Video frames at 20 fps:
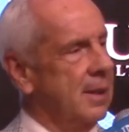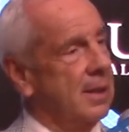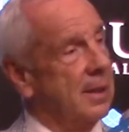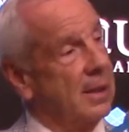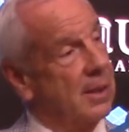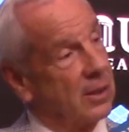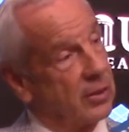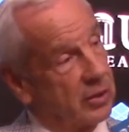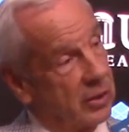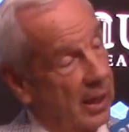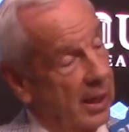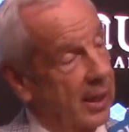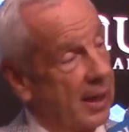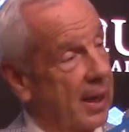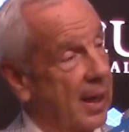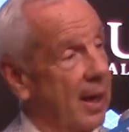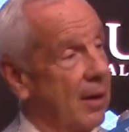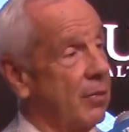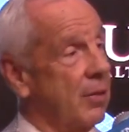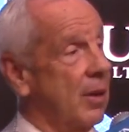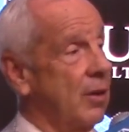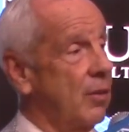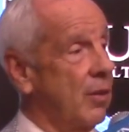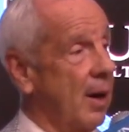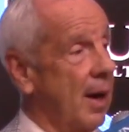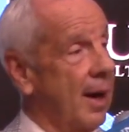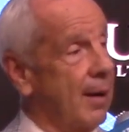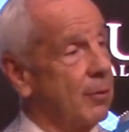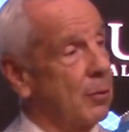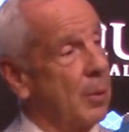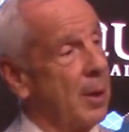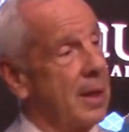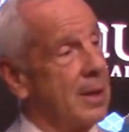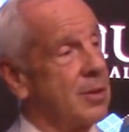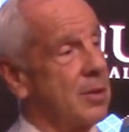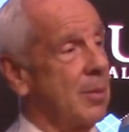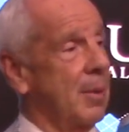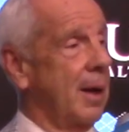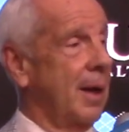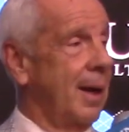In the second half, they drive, and we had
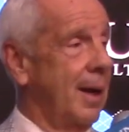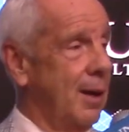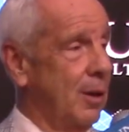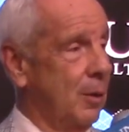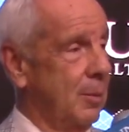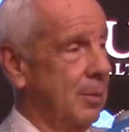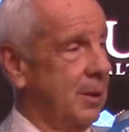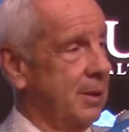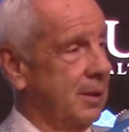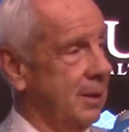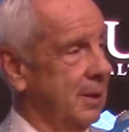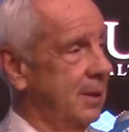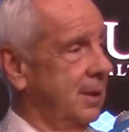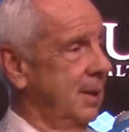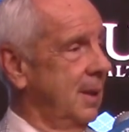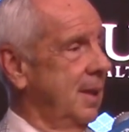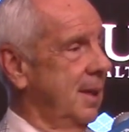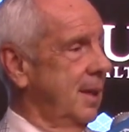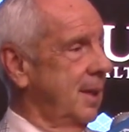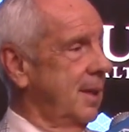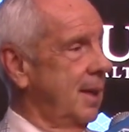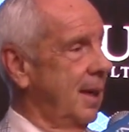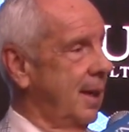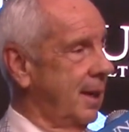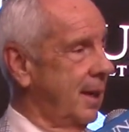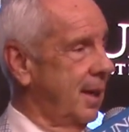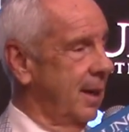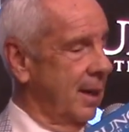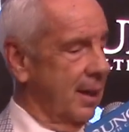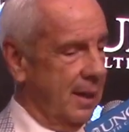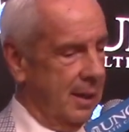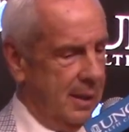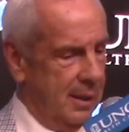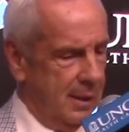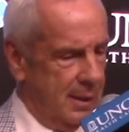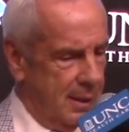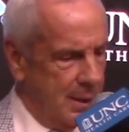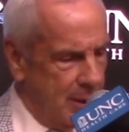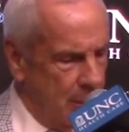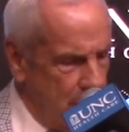somebody help, but then they kick,
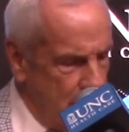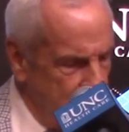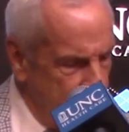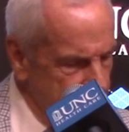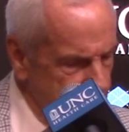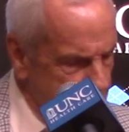and they